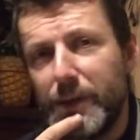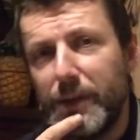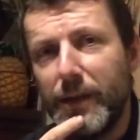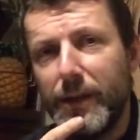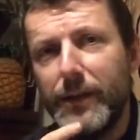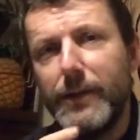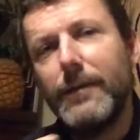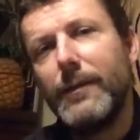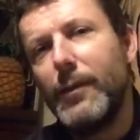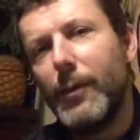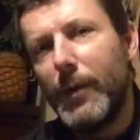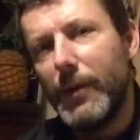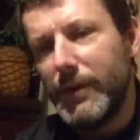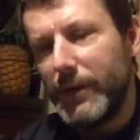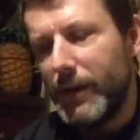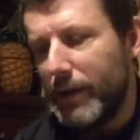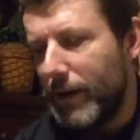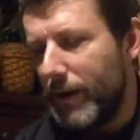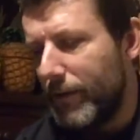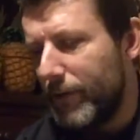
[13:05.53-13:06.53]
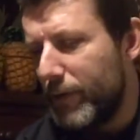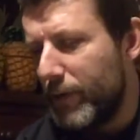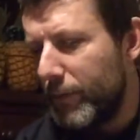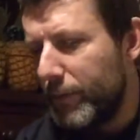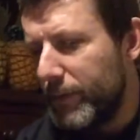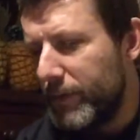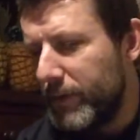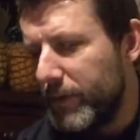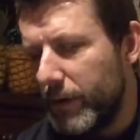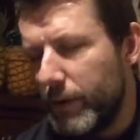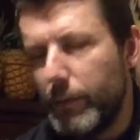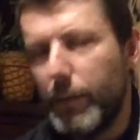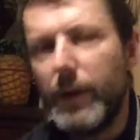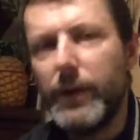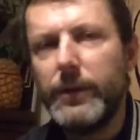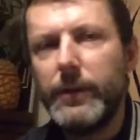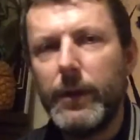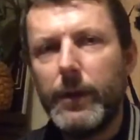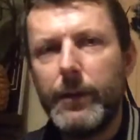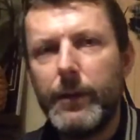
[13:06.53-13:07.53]
tea? Go on then, I'll have a cup of tea. What,
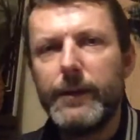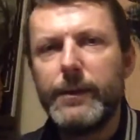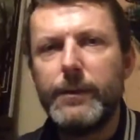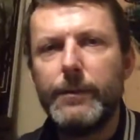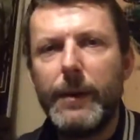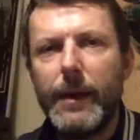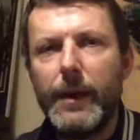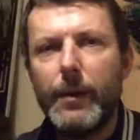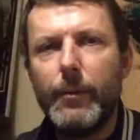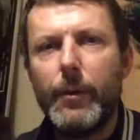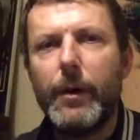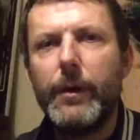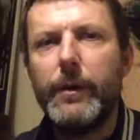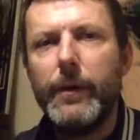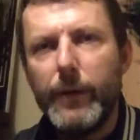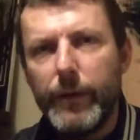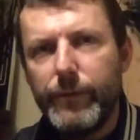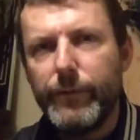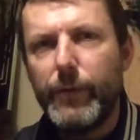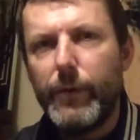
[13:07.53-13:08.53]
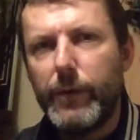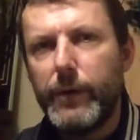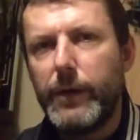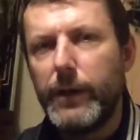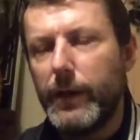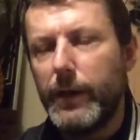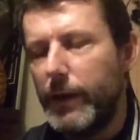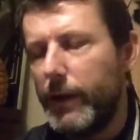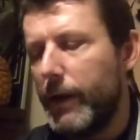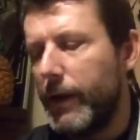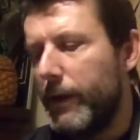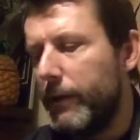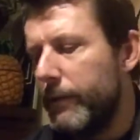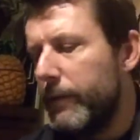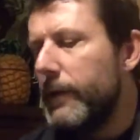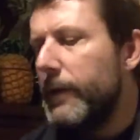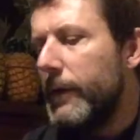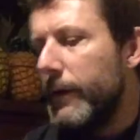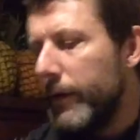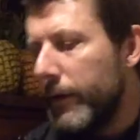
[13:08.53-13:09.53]
you don't know how to make one? Fuck you now.
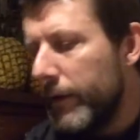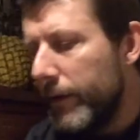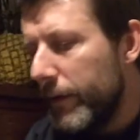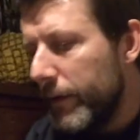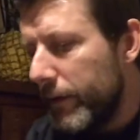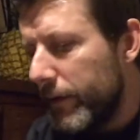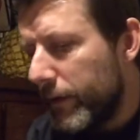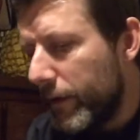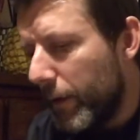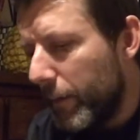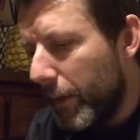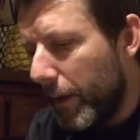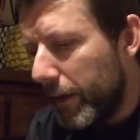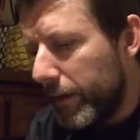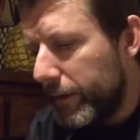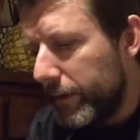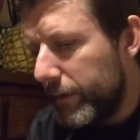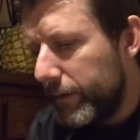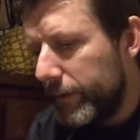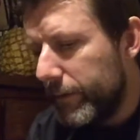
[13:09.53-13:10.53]
Come on.